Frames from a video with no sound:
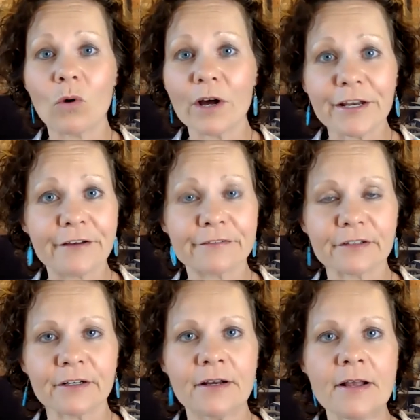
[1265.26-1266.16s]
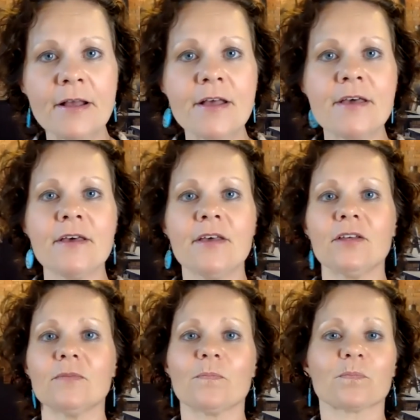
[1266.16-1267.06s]
whatever
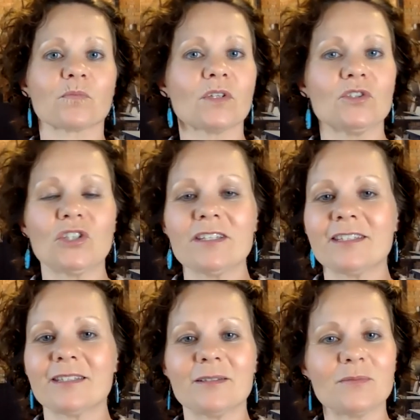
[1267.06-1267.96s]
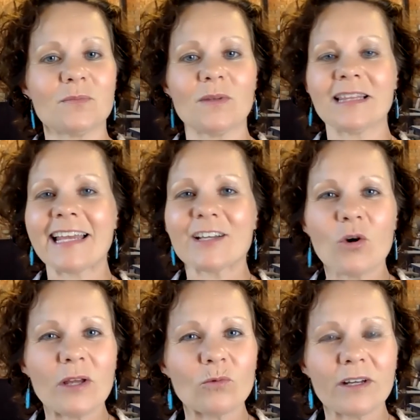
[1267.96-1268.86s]
just let it
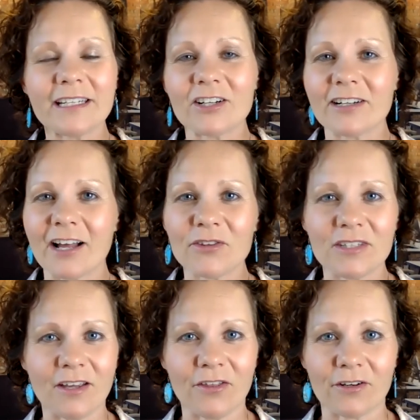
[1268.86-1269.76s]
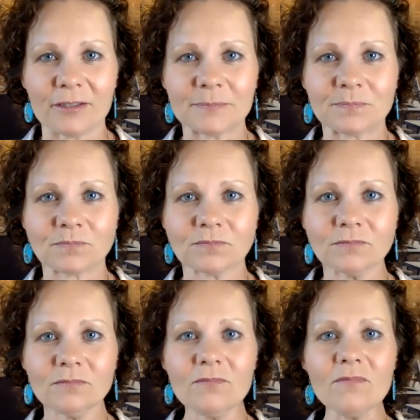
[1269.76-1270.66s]
go in one ear and out the other
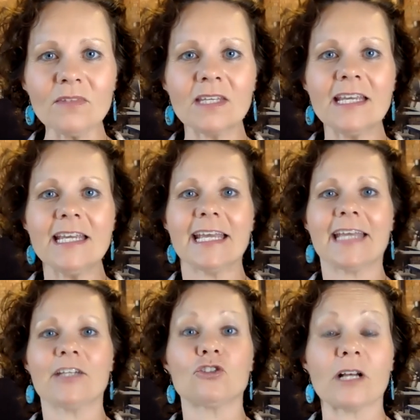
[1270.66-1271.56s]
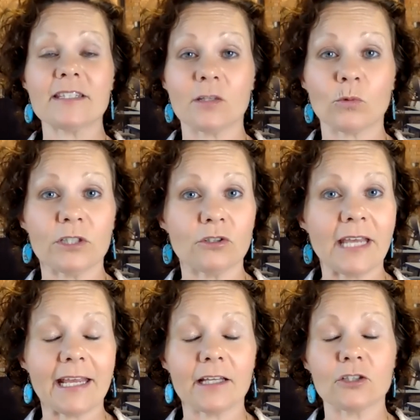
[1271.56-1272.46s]
and address it when you
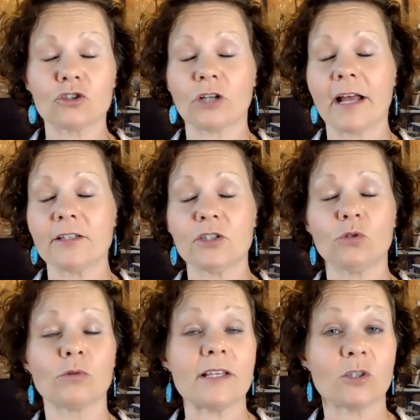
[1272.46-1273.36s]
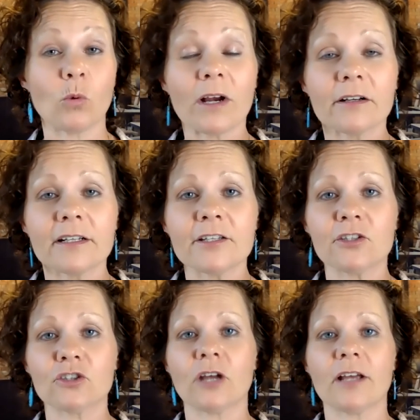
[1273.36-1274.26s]
can. Try to raise
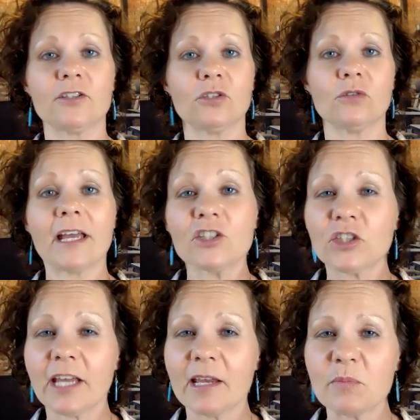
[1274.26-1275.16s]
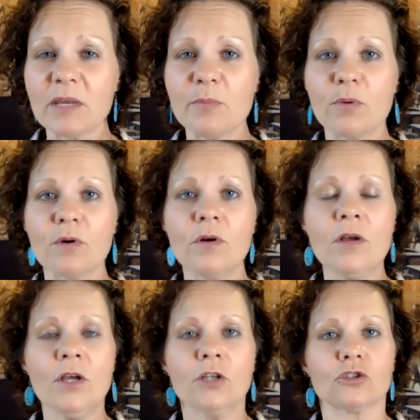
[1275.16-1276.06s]
awareness, try to educate people,
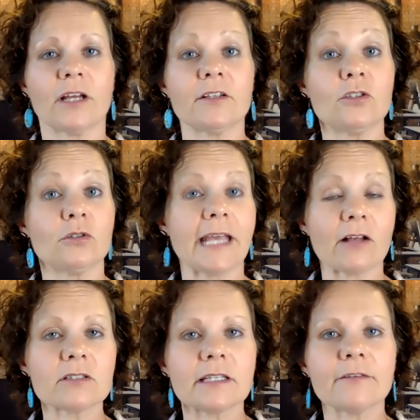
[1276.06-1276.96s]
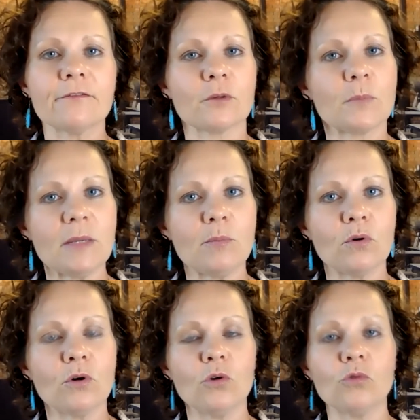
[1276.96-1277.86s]
try to do counseling for
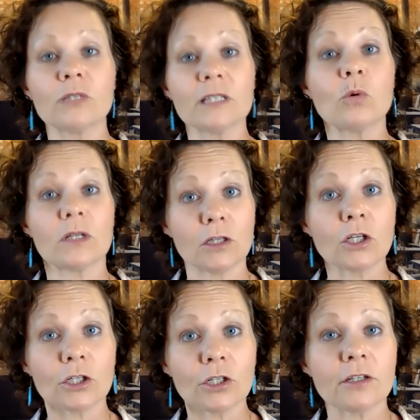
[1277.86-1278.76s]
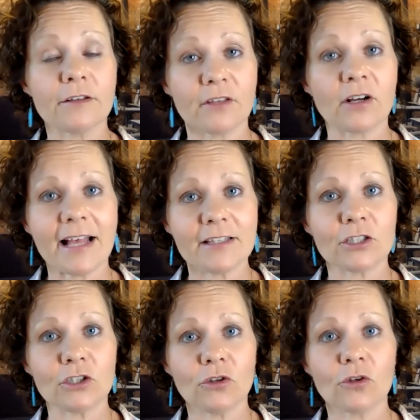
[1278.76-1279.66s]
people who really want to learn if they're
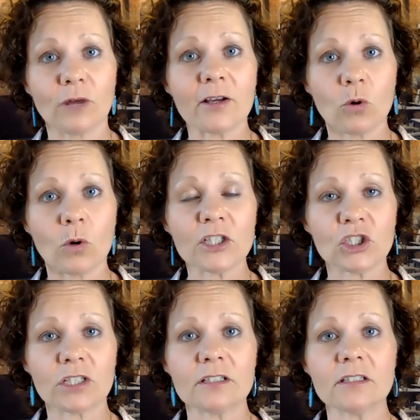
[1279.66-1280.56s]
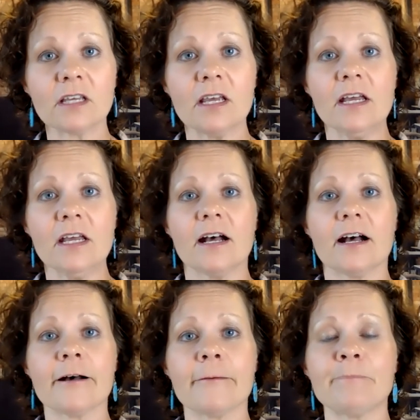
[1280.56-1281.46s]
asking you the right questions.
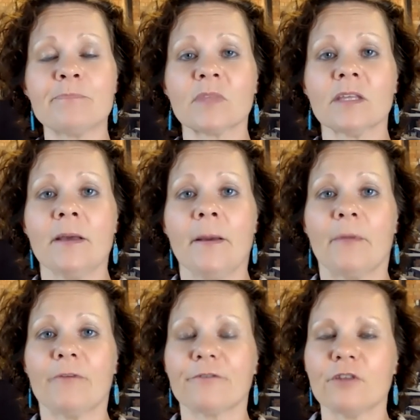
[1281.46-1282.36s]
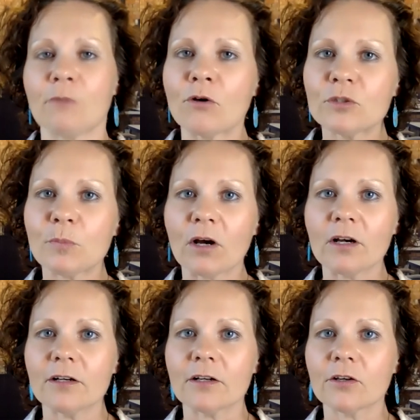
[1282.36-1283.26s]
Um, but for the most
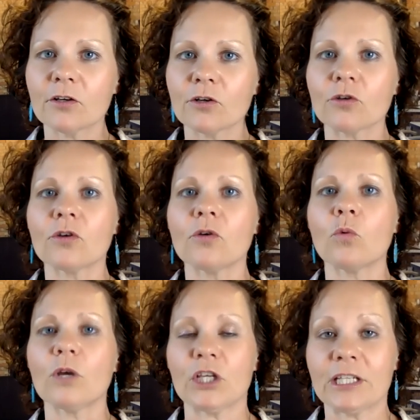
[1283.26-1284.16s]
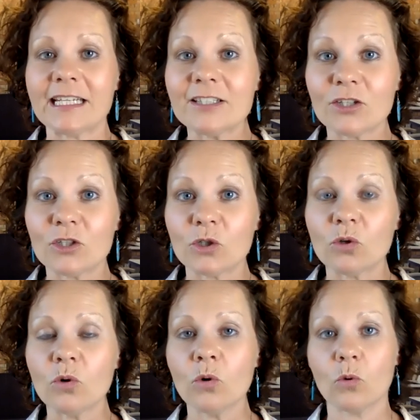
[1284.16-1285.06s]
part, what you need to
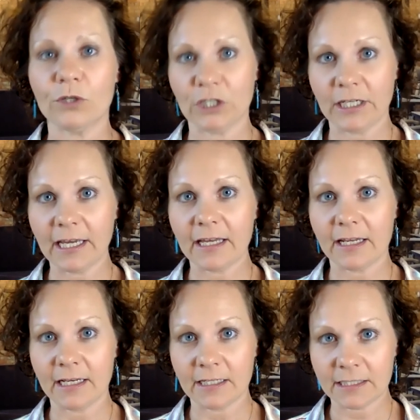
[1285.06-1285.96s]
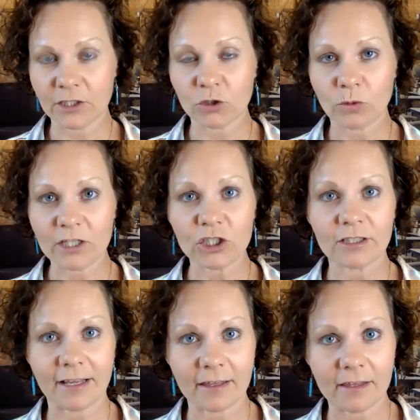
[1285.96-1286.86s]
do when you get in a situation
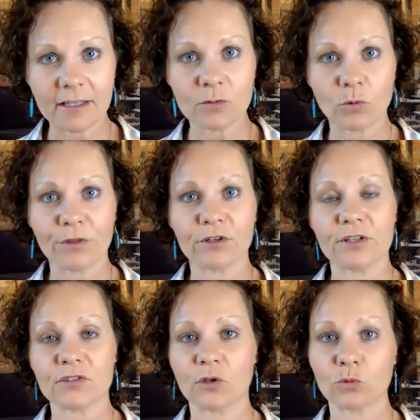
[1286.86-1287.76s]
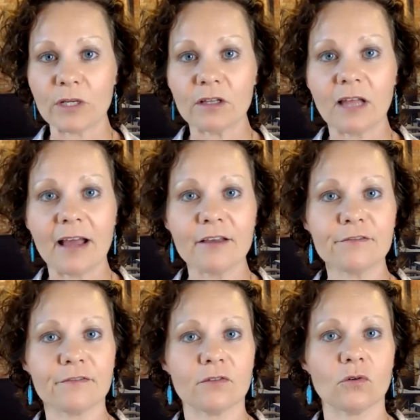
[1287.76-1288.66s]
like this, whether it's in real
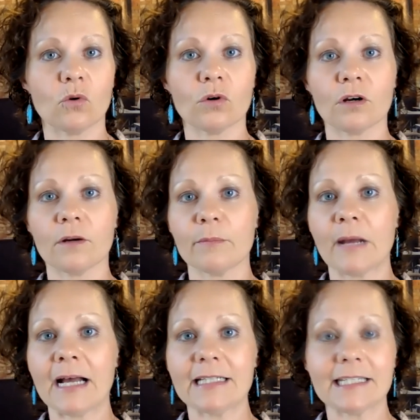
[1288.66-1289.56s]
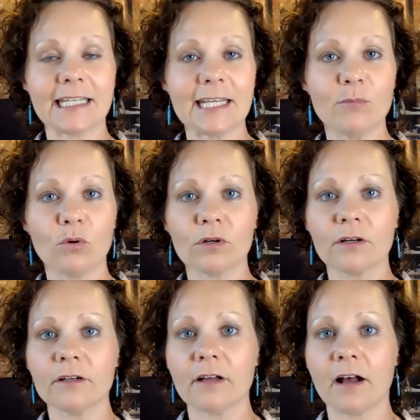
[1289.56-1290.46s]
life or behind a
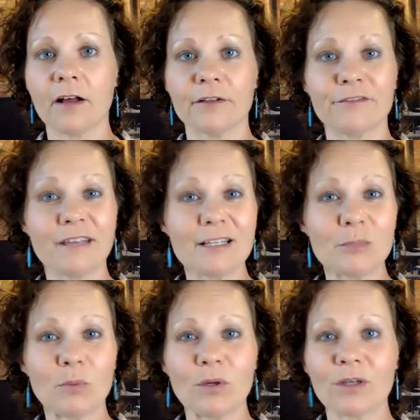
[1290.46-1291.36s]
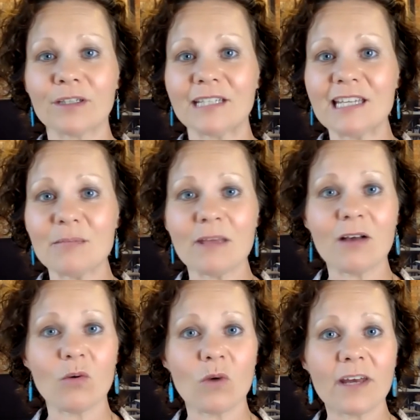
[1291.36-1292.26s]
keyboard on Facebook, an
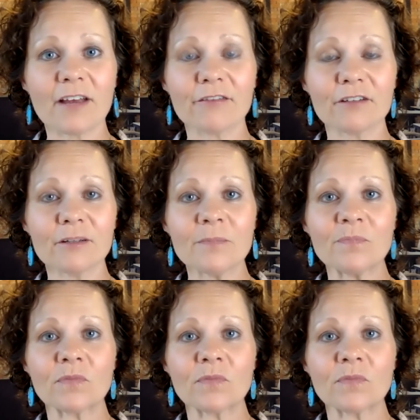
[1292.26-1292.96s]
email, whatever,